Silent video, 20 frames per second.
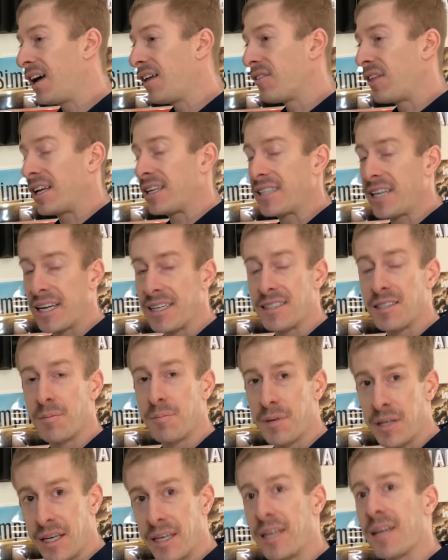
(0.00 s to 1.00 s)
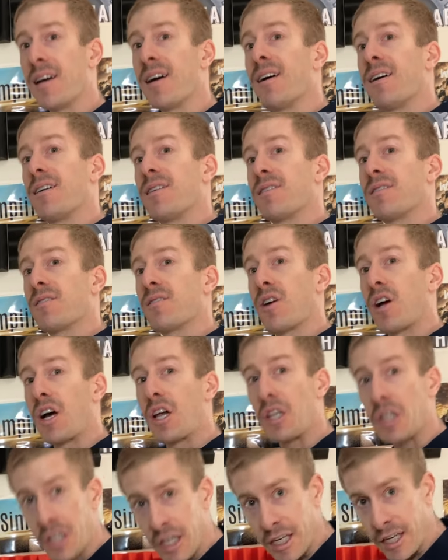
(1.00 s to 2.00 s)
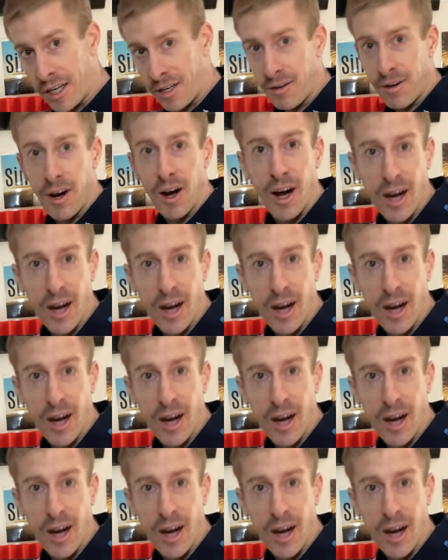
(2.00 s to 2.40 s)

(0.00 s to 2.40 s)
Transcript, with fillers: They tend to be clear.